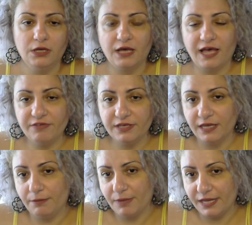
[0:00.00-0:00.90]
having
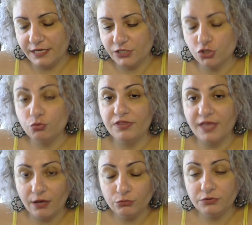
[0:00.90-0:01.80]
a marriage
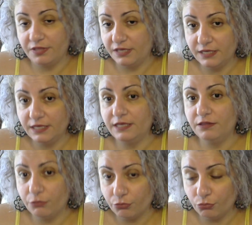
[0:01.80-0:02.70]
without thinking it
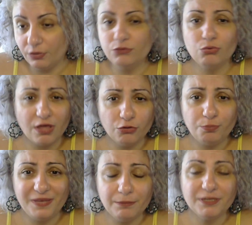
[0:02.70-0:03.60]
through and without
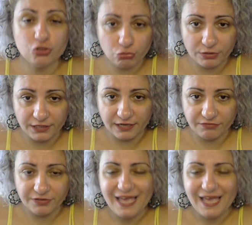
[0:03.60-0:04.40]
being mature enough.